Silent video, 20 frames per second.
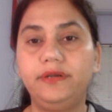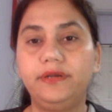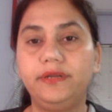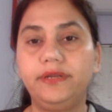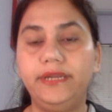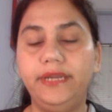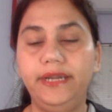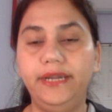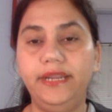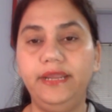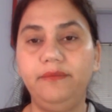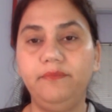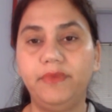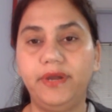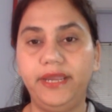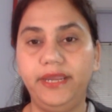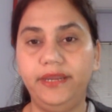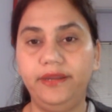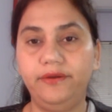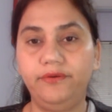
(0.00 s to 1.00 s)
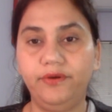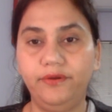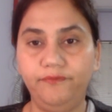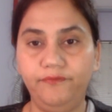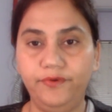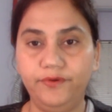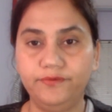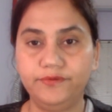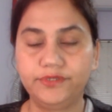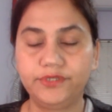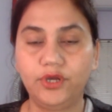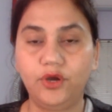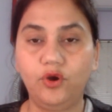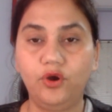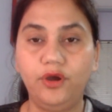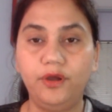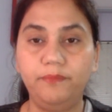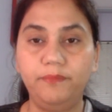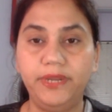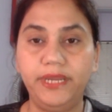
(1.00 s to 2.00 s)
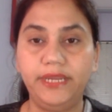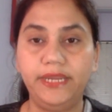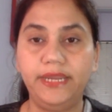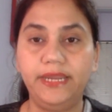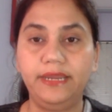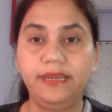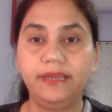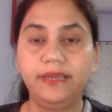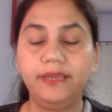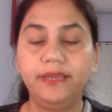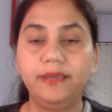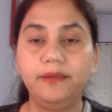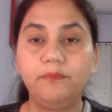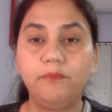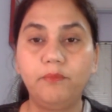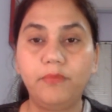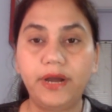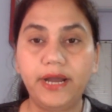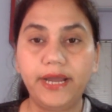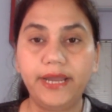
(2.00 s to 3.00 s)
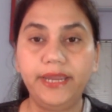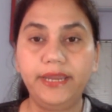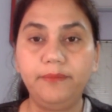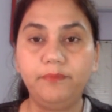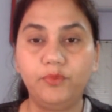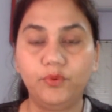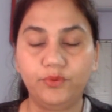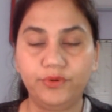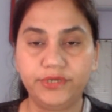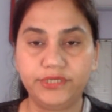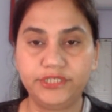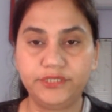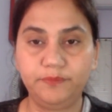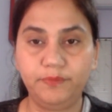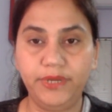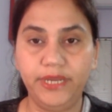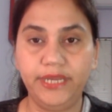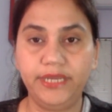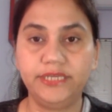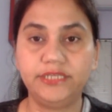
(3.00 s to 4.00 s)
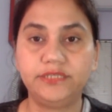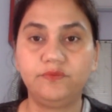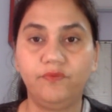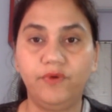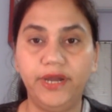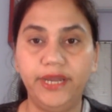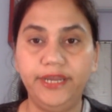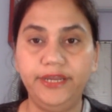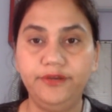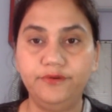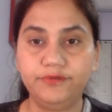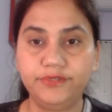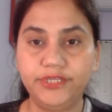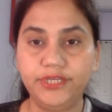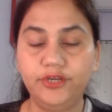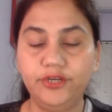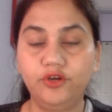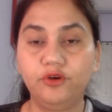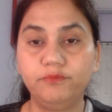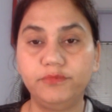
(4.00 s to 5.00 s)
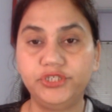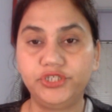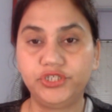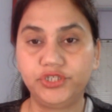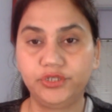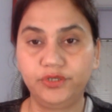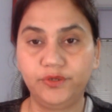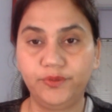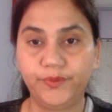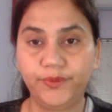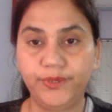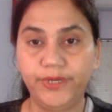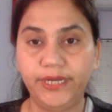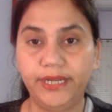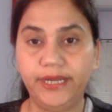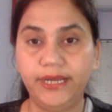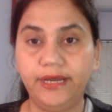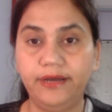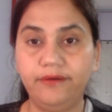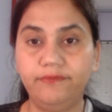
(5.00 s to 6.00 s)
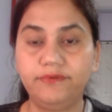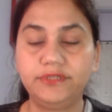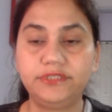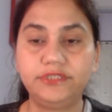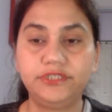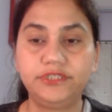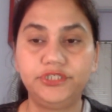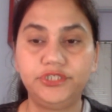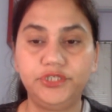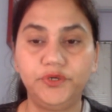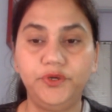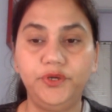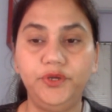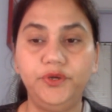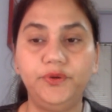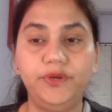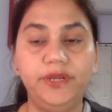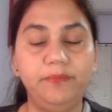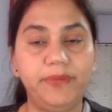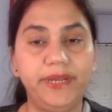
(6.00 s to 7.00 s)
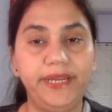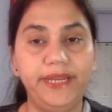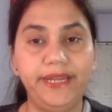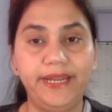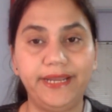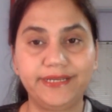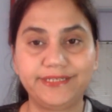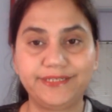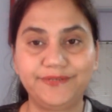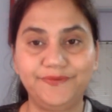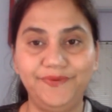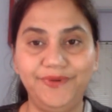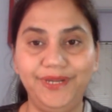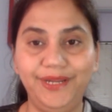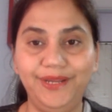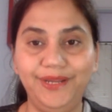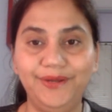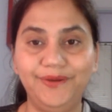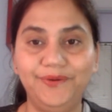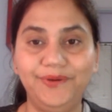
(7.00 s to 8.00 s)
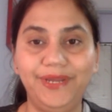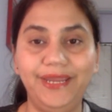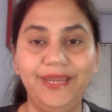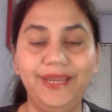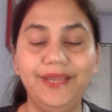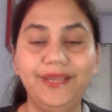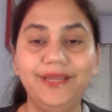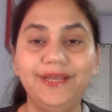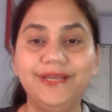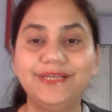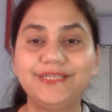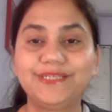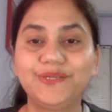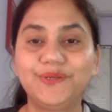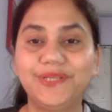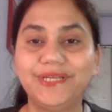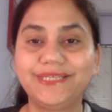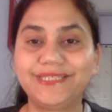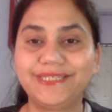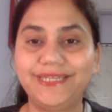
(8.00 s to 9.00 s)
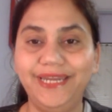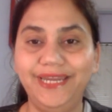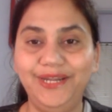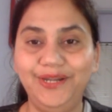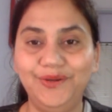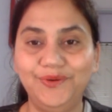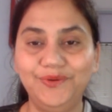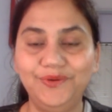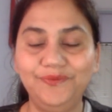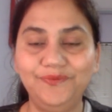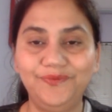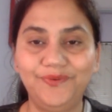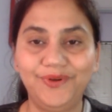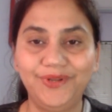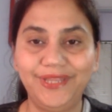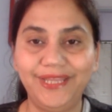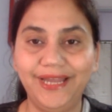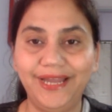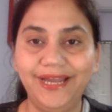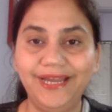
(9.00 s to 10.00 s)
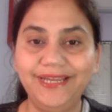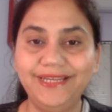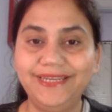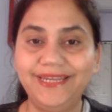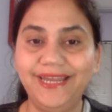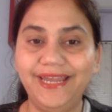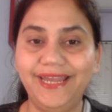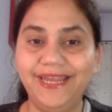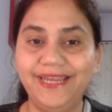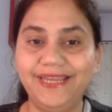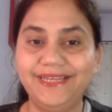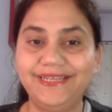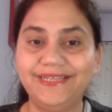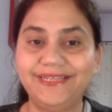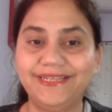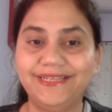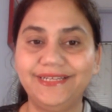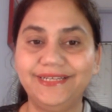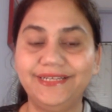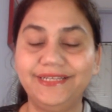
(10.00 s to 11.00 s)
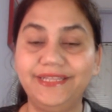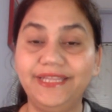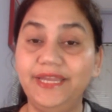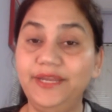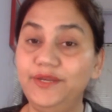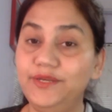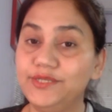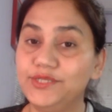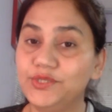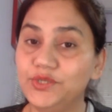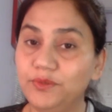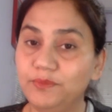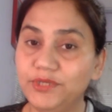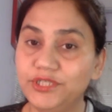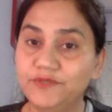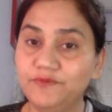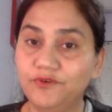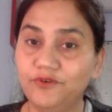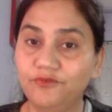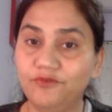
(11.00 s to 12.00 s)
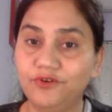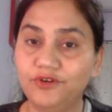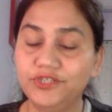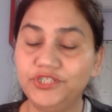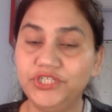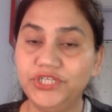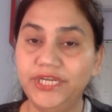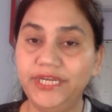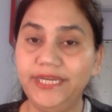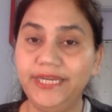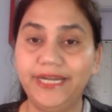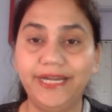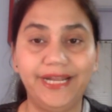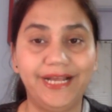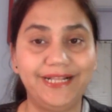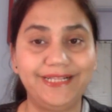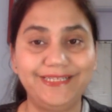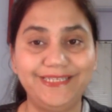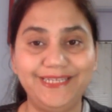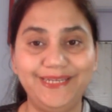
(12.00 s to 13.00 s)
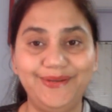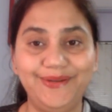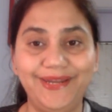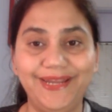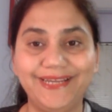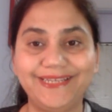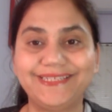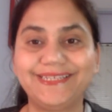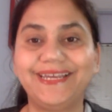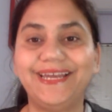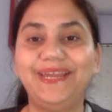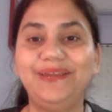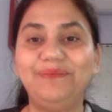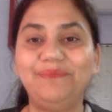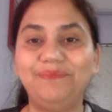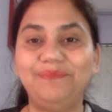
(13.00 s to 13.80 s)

creating my reviews, how I'm making my bonus page by using Commission Gorilla. I will show you in my next video. Okay, so then stay tuned for that, and uh, thank you so much for watching, and I'll see you next time.